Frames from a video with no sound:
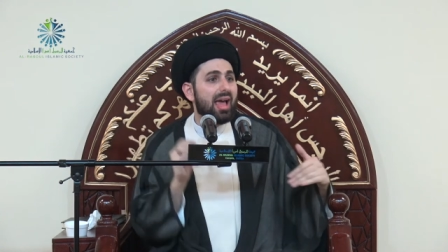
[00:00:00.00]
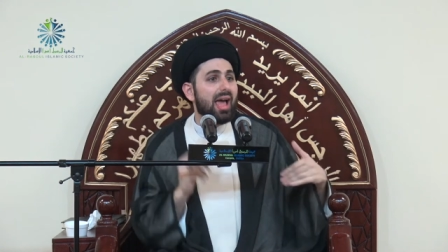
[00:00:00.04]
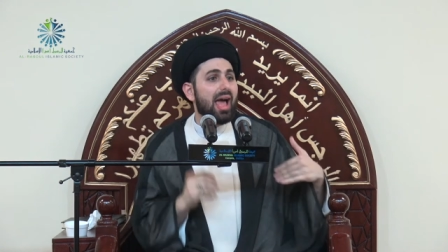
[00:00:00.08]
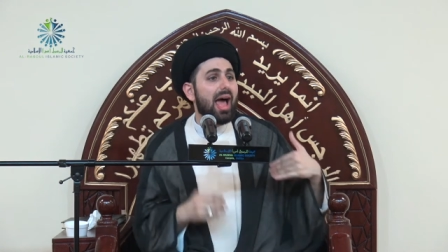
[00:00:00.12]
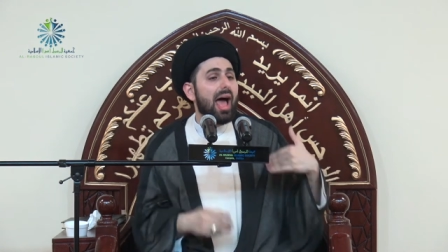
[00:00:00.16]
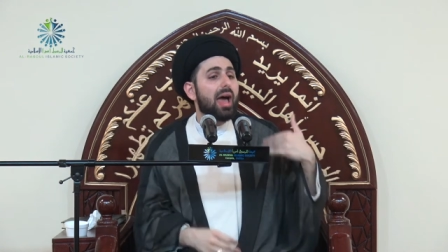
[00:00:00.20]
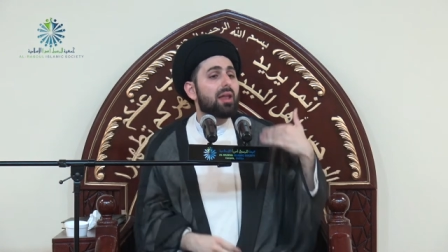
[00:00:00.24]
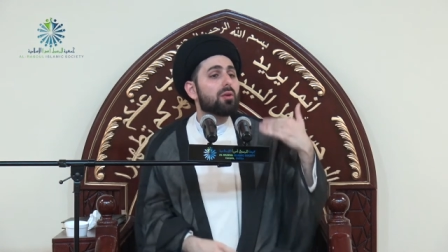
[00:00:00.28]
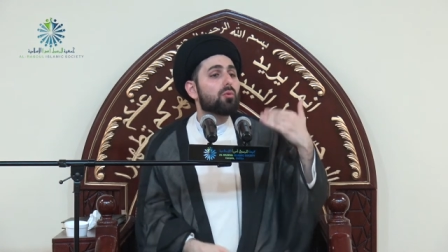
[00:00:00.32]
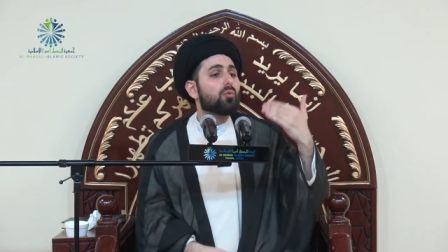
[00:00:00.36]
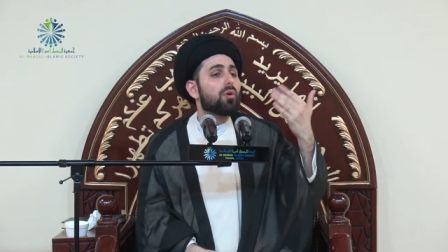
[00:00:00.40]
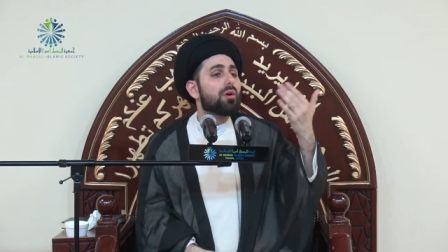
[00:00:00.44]

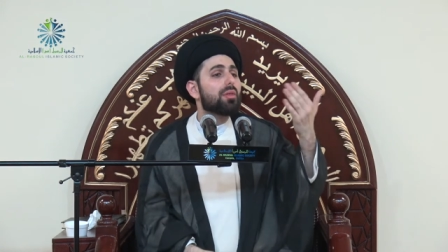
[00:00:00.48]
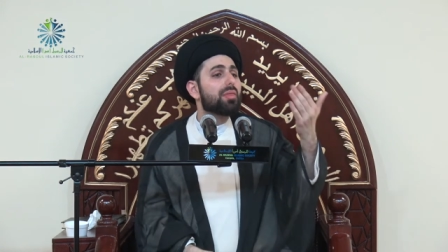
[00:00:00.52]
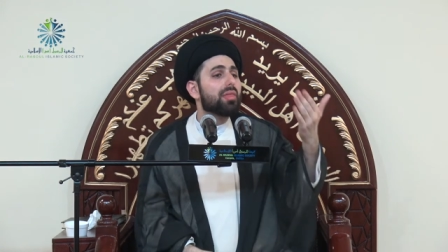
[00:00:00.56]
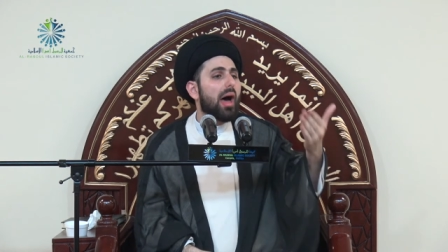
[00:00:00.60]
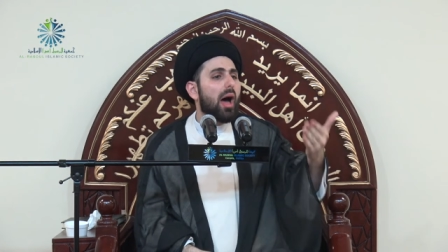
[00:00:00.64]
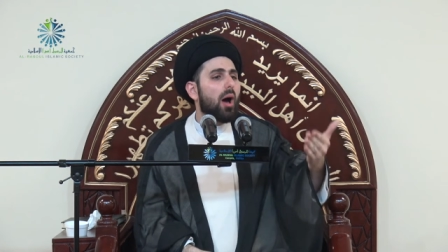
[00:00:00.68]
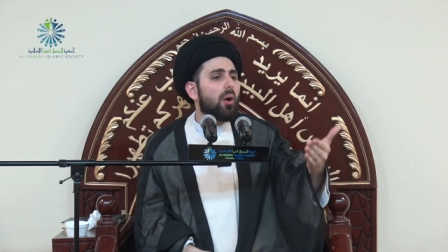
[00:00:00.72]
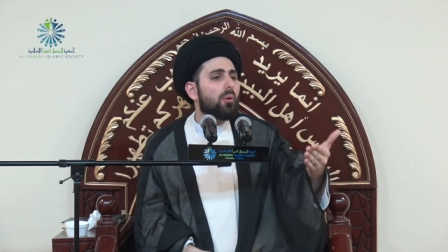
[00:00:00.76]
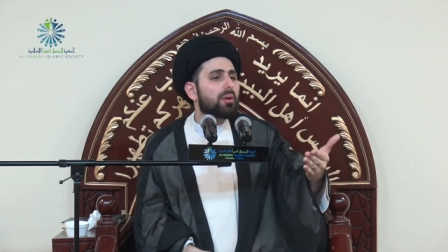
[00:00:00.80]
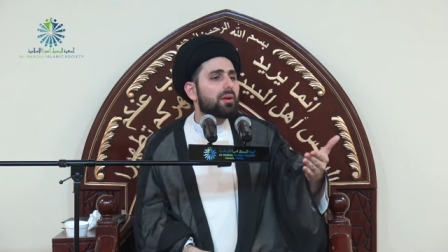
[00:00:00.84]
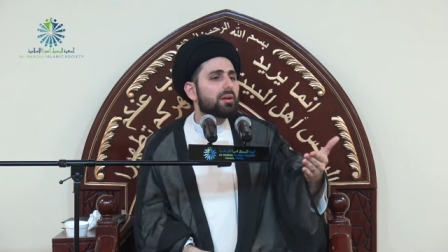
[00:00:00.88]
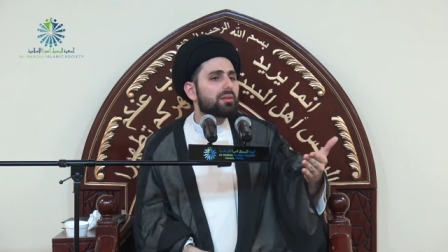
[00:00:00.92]
And
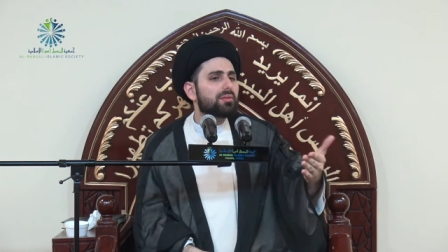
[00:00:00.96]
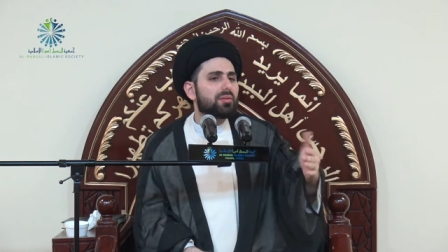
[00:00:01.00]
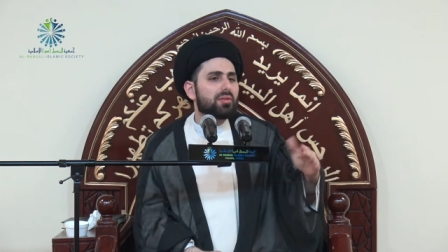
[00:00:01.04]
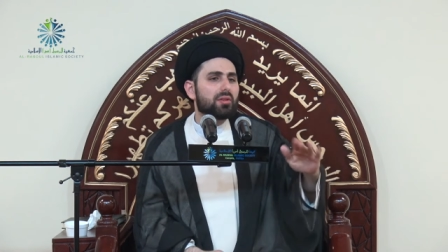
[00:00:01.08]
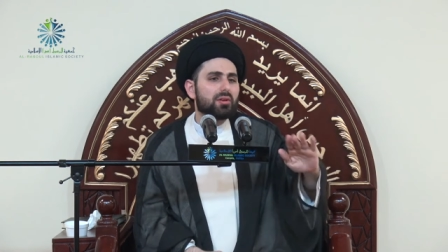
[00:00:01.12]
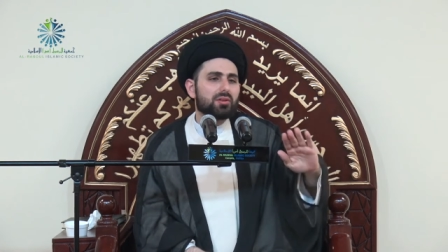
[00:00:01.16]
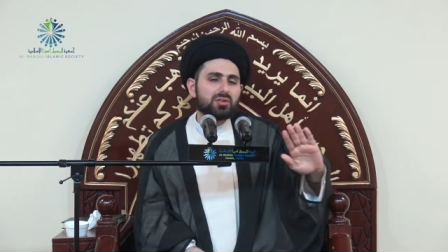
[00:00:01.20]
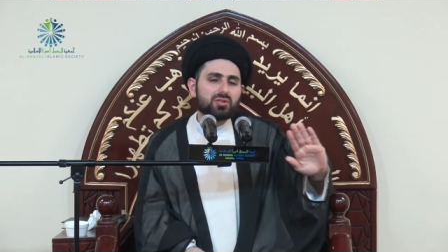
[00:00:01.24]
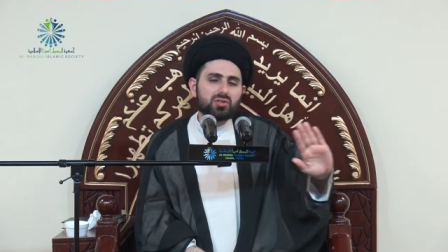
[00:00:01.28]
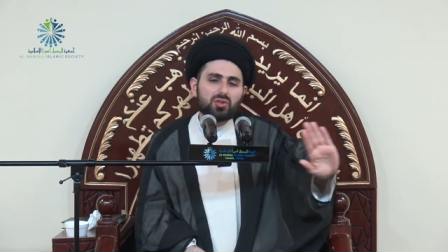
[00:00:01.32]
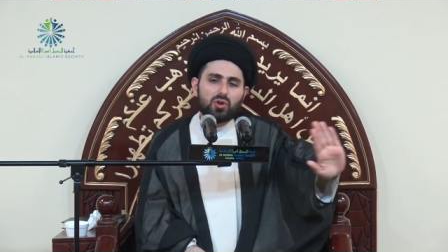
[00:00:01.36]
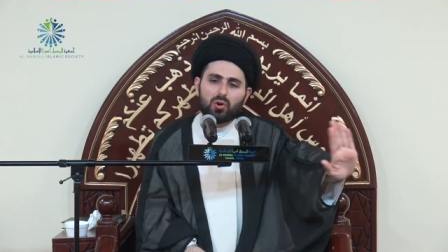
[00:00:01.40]
without it
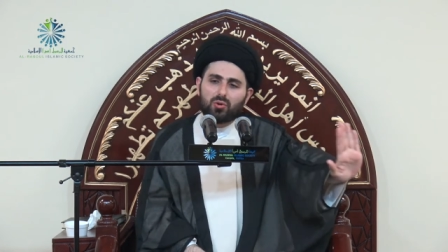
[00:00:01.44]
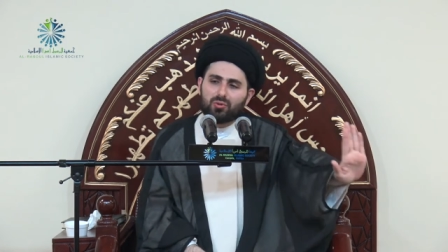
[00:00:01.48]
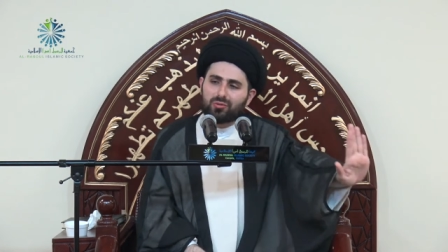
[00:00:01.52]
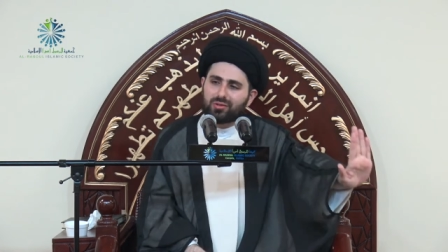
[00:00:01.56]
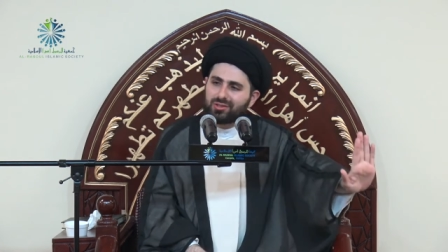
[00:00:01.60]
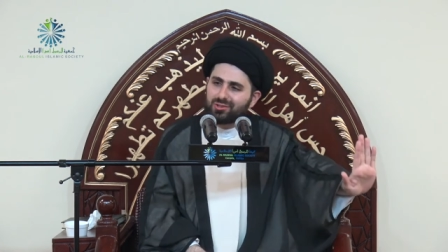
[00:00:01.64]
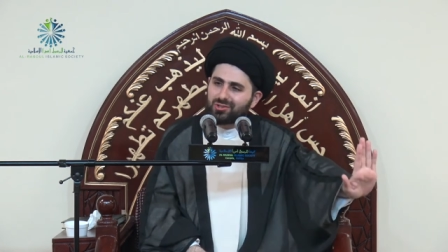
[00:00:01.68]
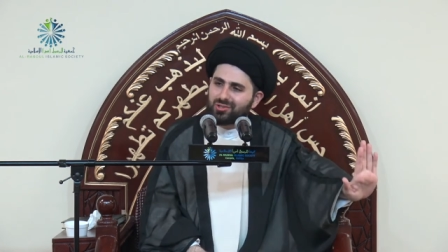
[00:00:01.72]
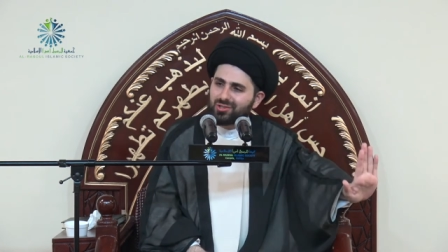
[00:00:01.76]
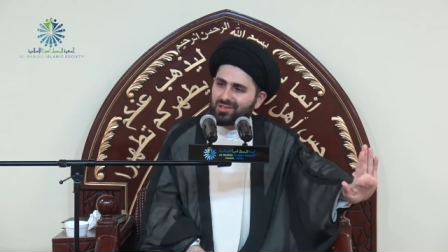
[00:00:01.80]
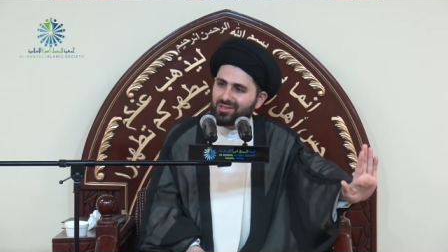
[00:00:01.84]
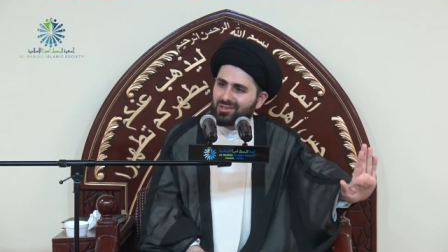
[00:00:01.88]
there's no
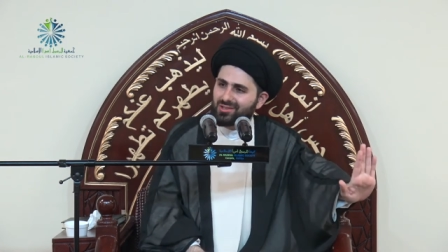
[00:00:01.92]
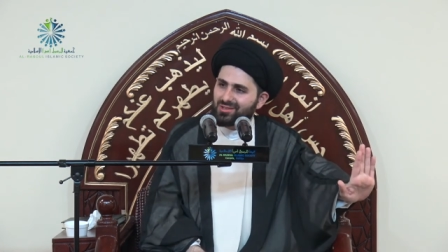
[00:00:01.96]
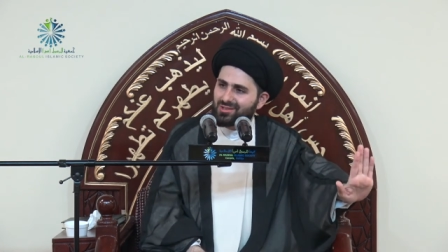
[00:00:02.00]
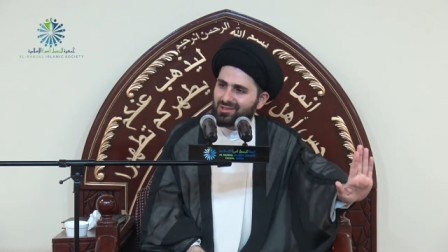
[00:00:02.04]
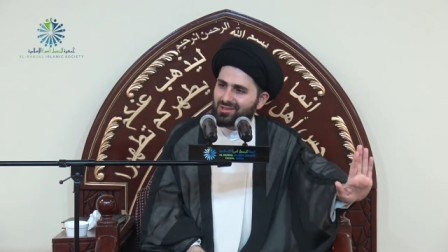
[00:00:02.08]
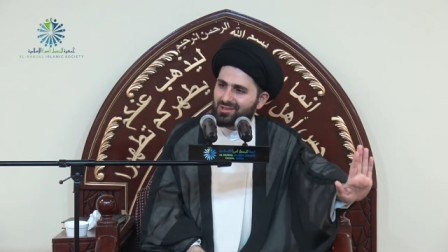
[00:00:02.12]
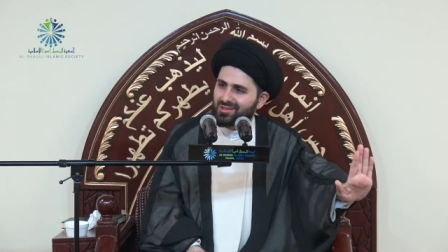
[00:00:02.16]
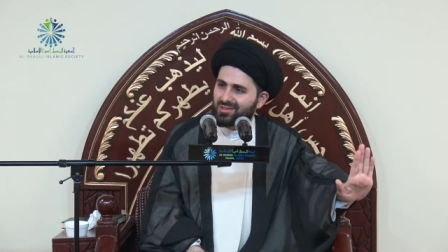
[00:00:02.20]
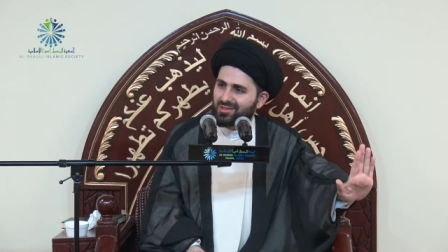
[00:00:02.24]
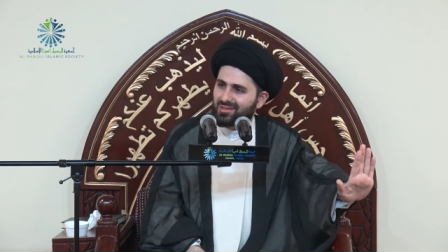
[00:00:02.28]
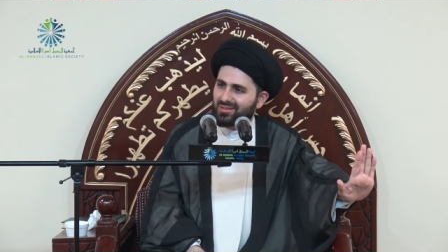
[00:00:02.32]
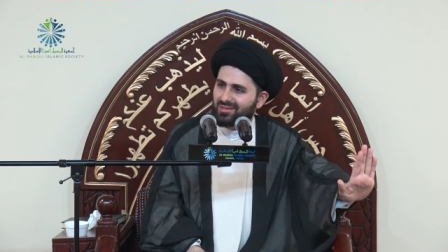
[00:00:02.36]
richness.